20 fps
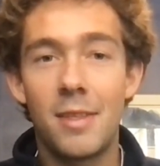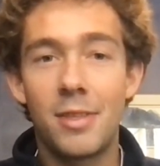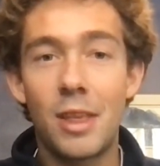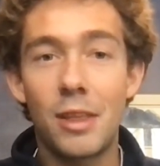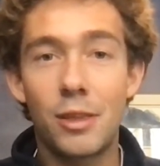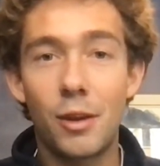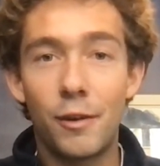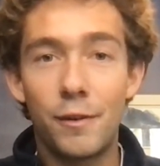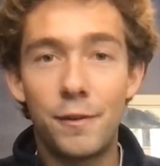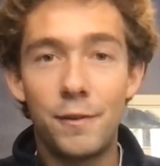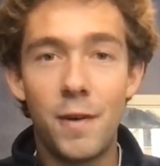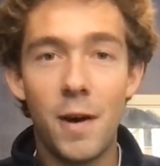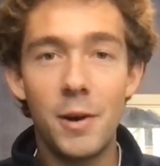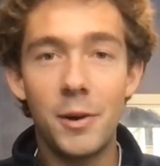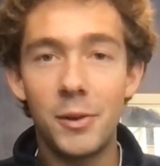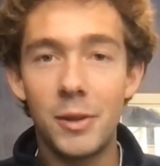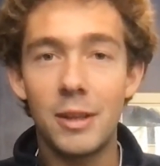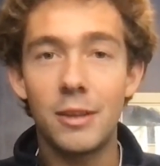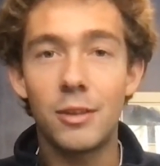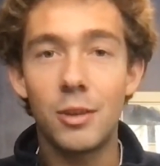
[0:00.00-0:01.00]
that they're
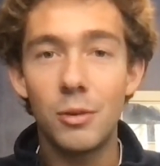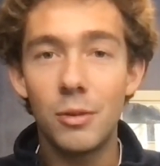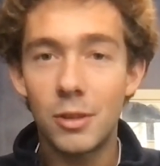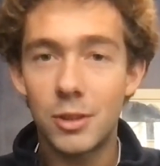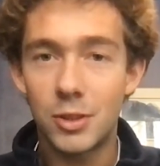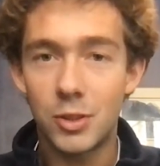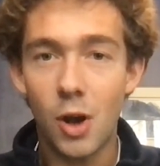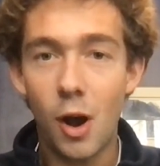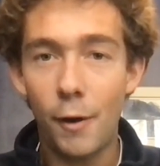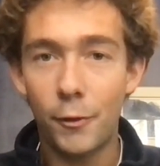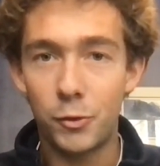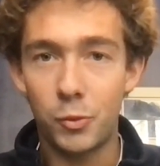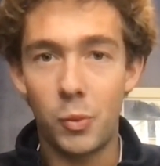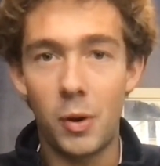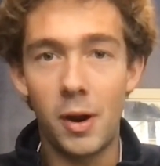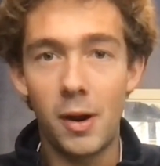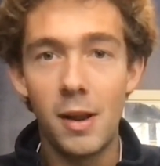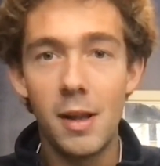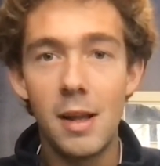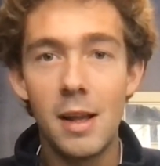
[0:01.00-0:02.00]
funneling to the
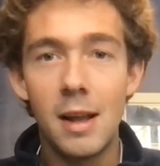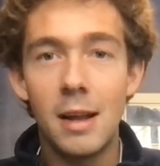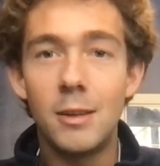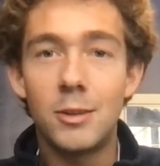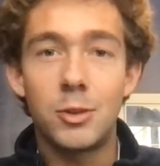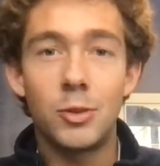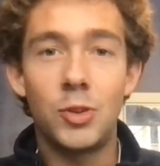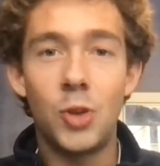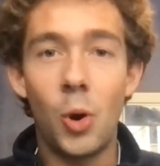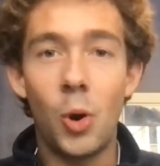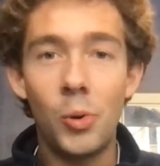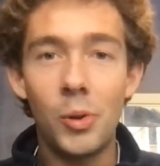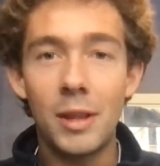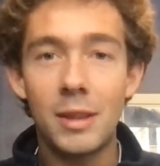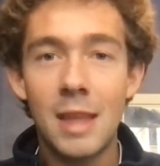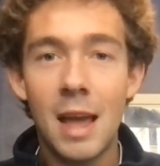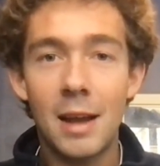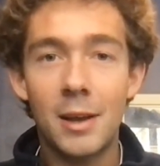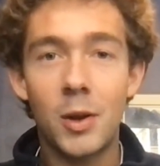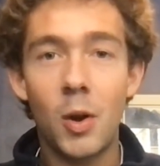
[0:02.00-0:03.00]
software and so don't
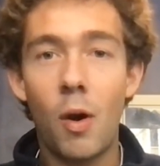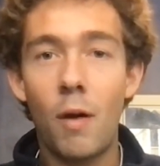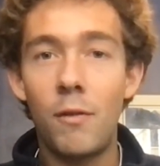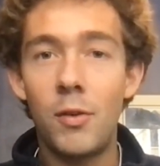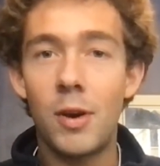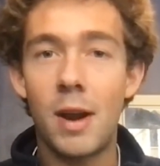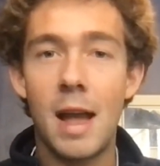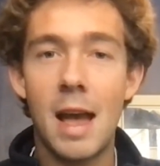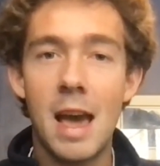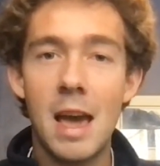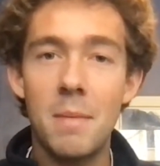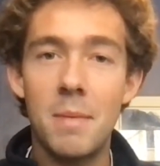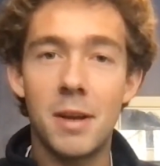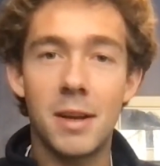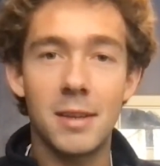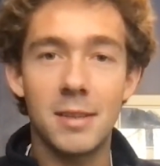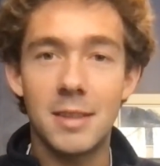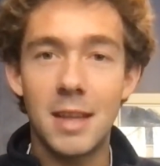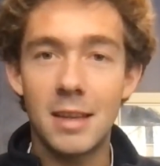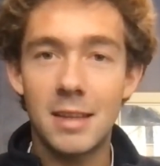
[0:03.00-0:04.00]
let that go over your head
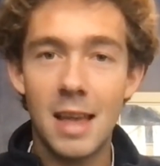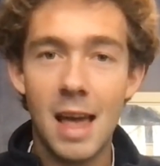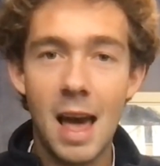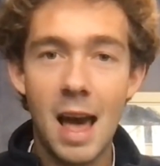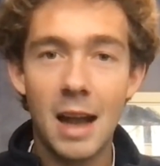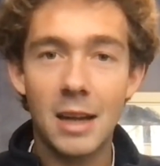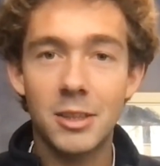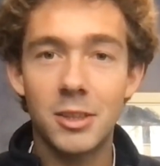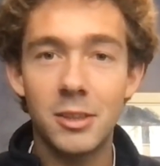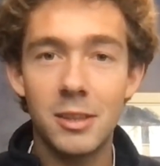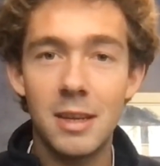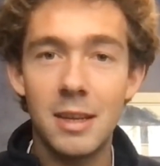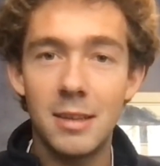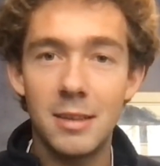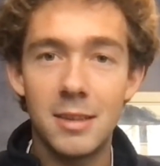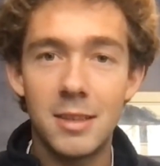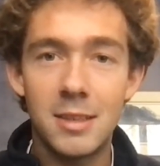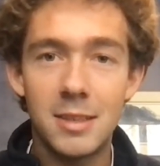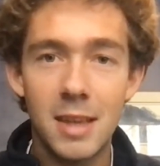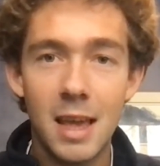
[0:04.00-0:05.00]
because that's actually
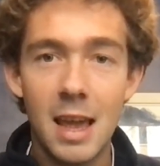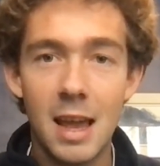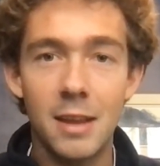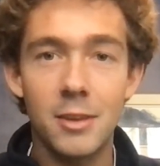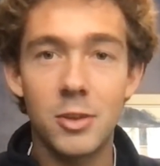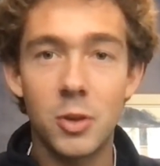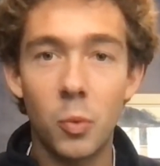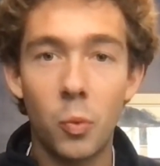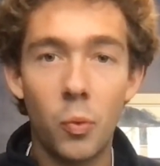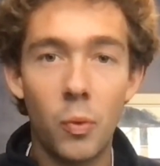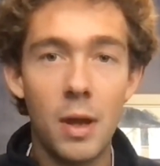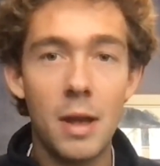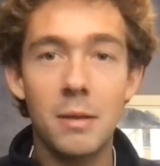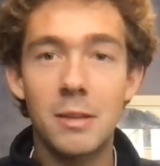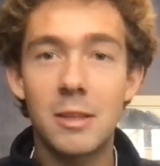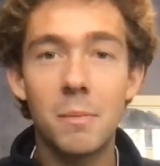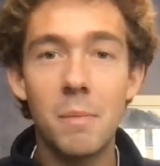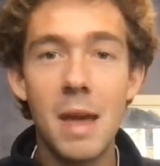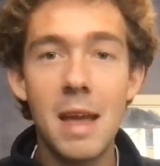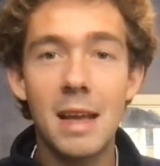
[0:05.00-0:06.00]
insane so
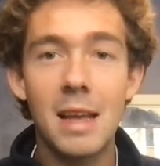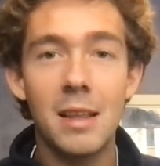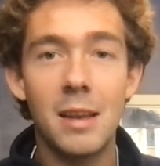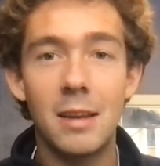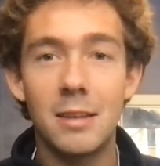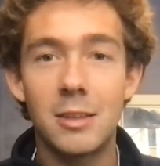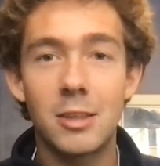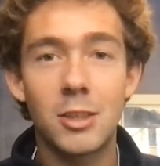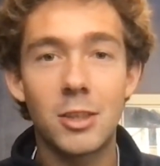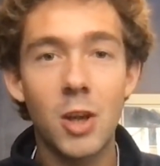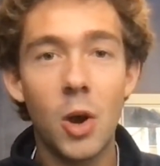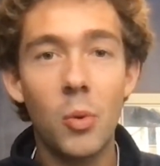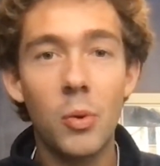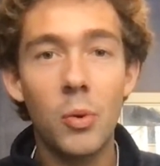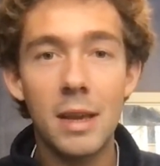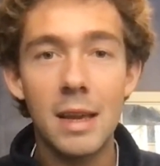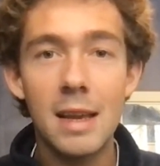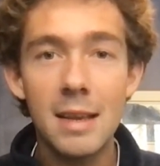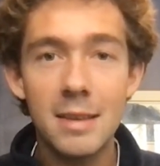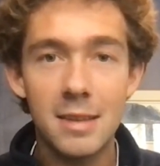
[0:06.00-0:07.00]
it's making it
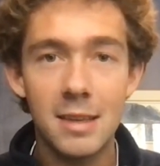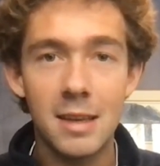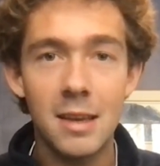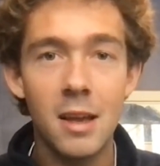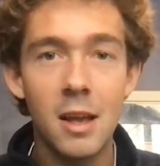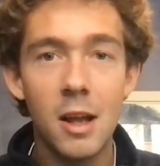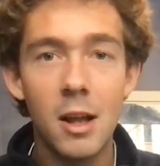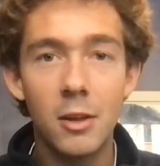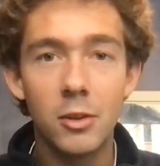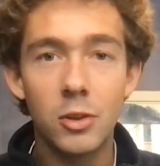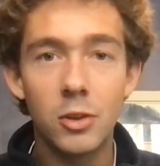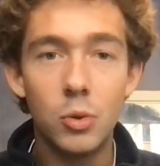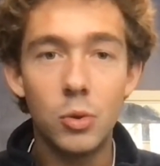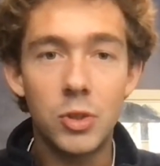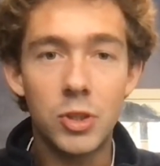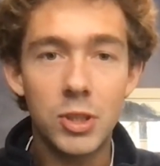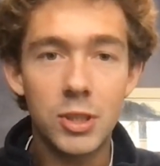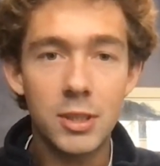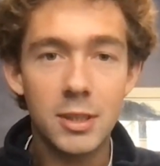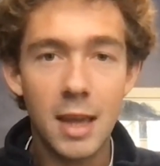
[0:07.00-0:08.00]
so easy to
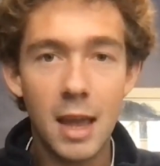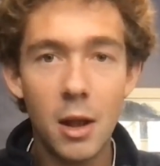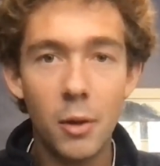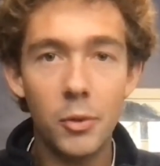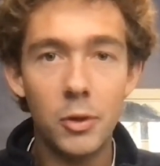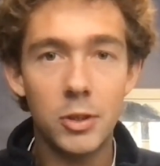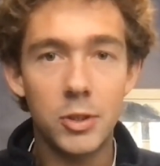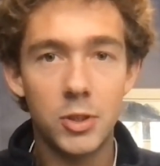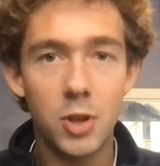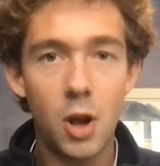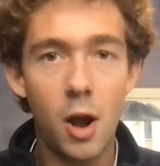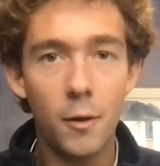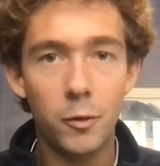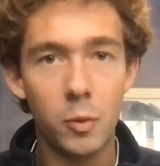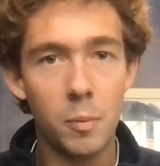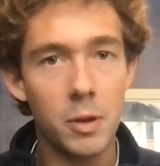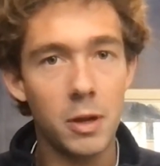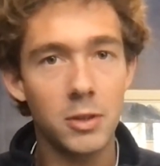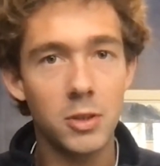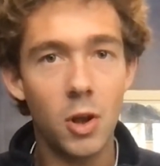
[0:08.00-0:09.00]
scale their
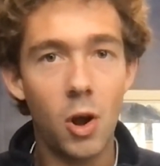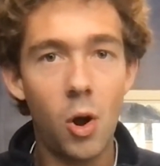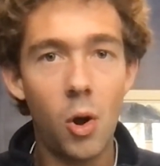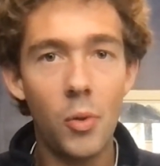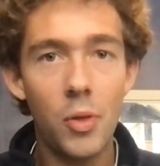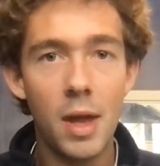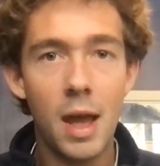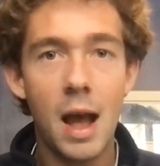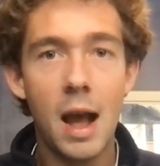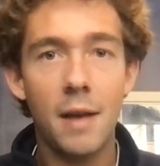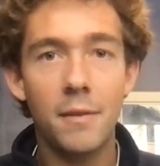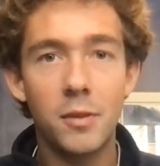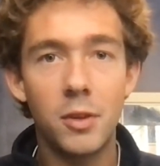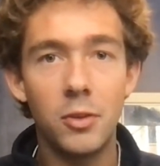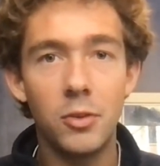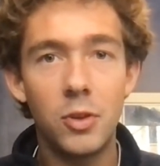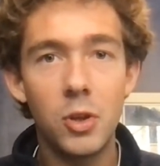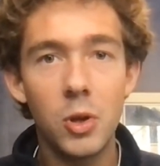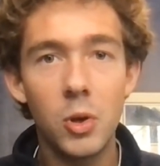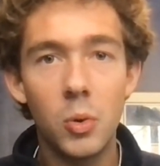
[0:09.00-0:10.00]
software because all they have
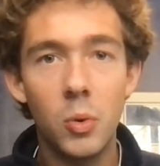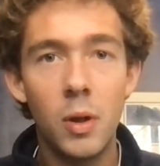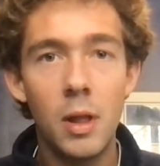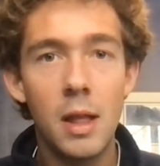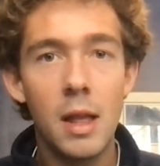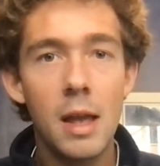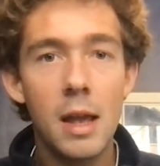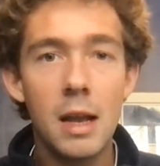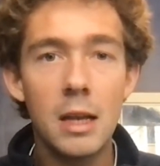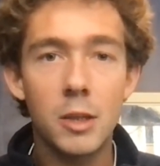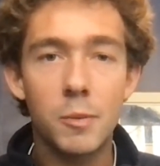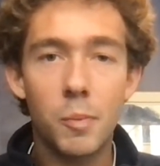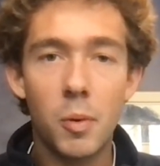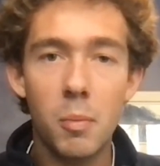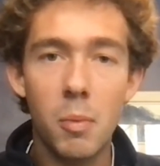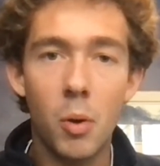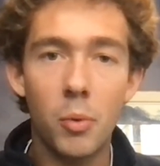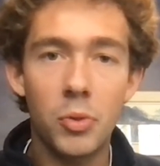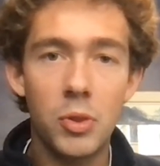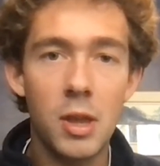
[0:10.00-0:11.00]
to do is
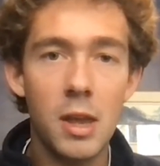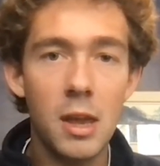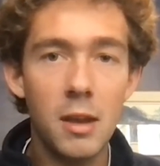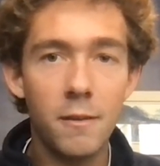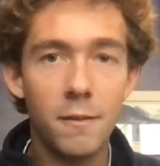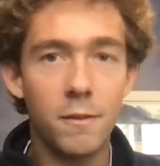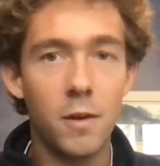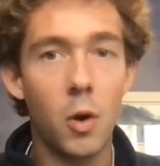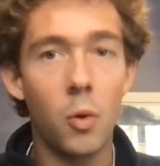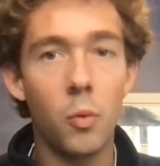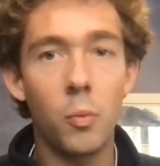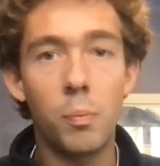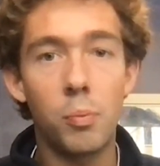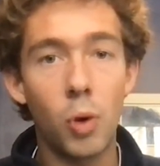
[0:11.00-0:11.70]
promote the info.